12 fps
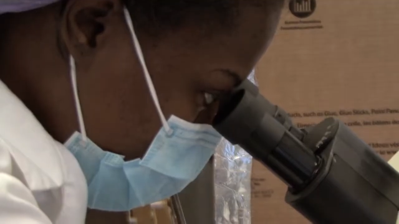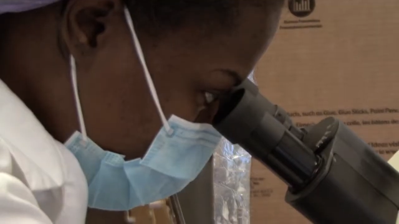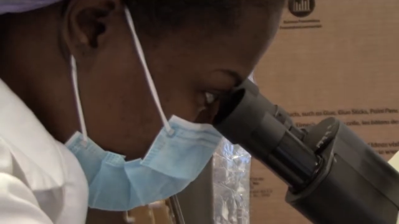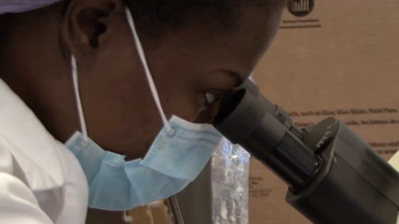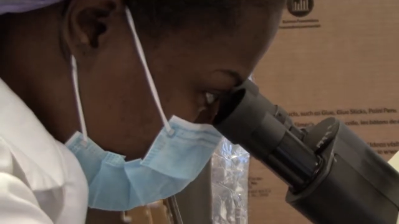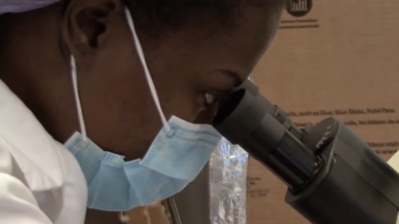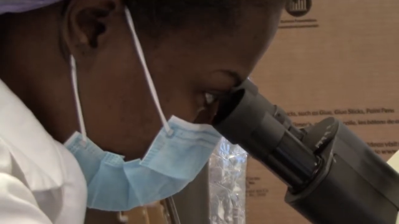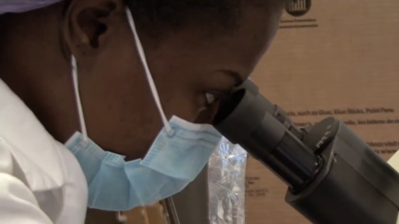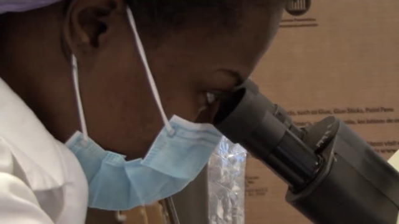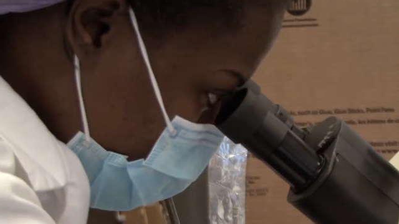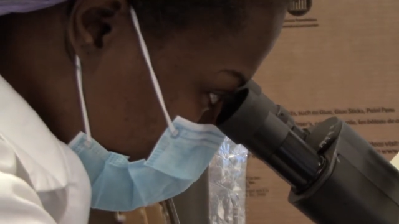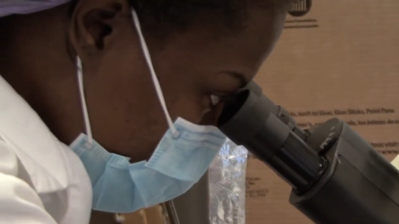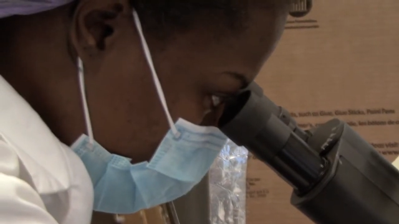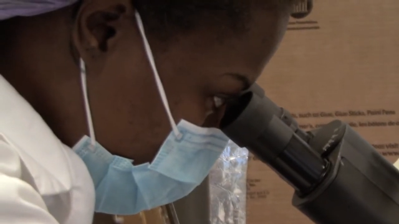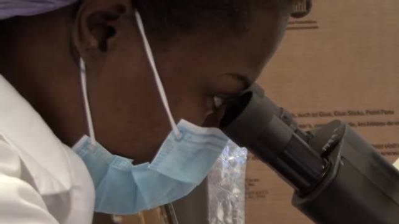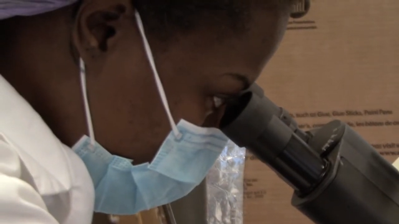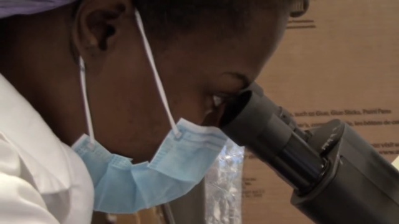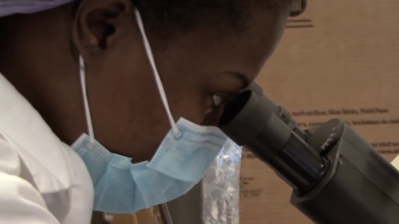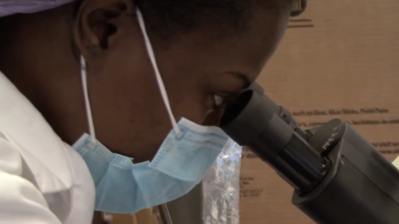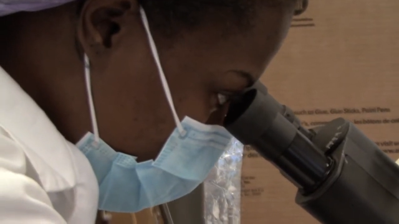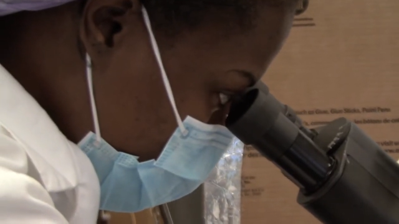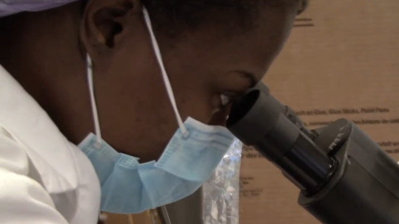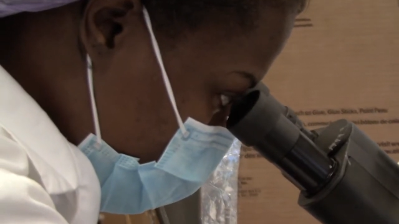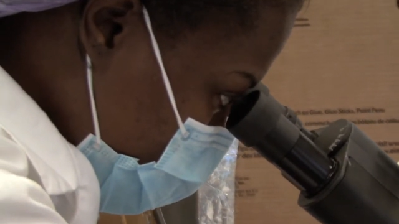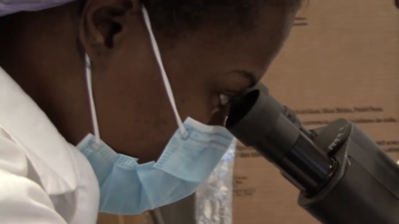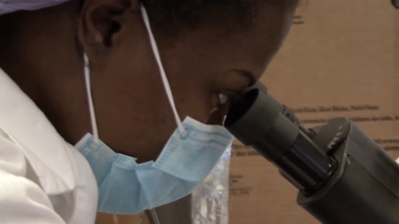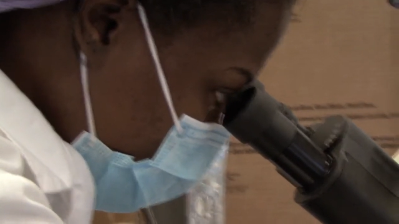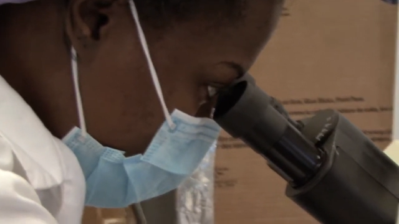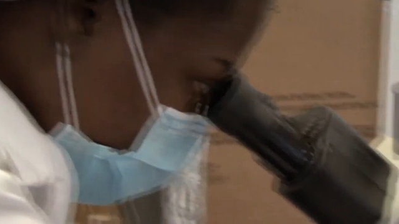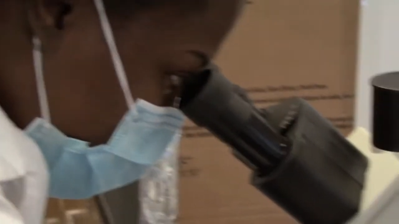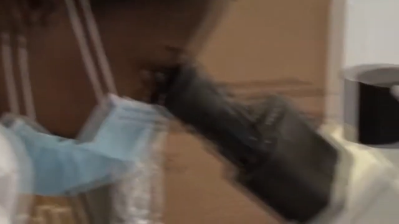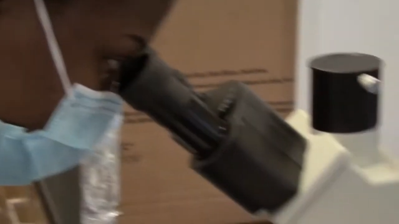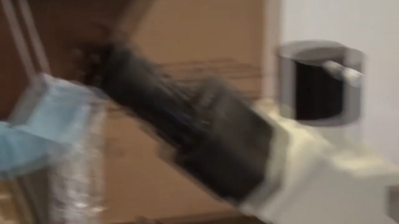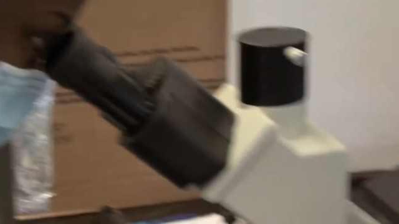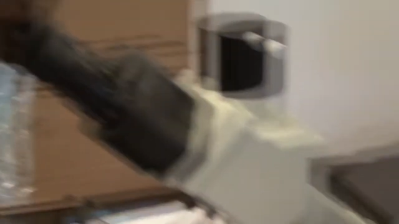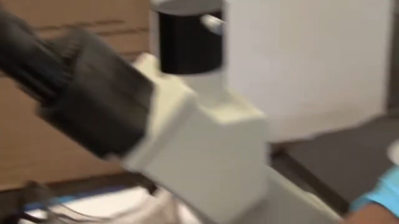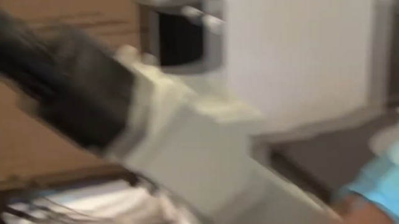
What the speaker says: (no speaker visible)